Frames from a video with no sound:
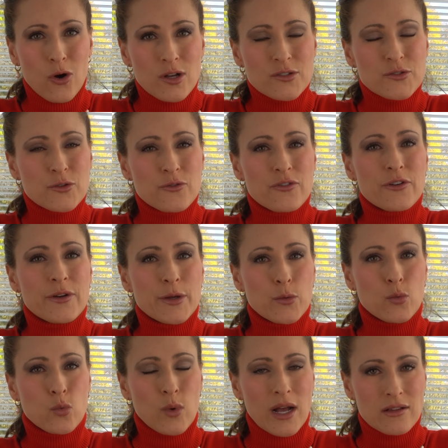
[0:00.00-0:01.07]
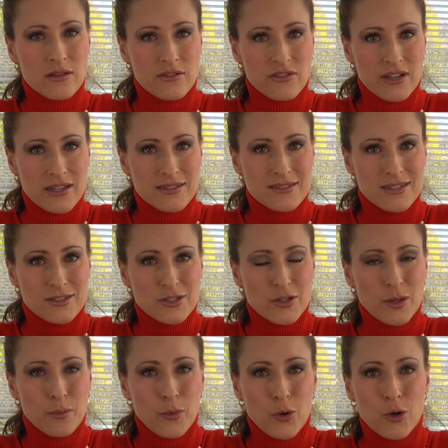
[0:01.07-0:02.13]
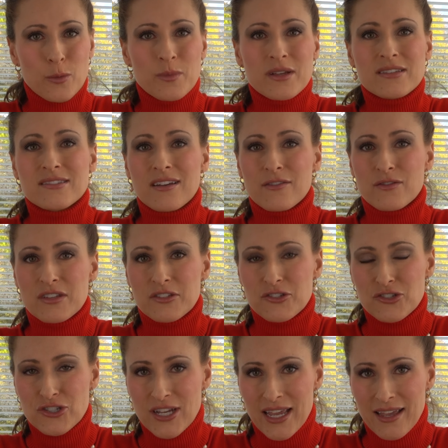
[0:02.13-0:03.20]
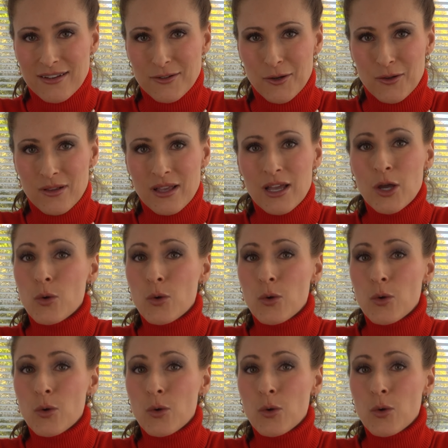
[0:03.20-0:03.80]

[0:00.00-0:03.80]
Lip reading: also very relevant to the purpose of this channel,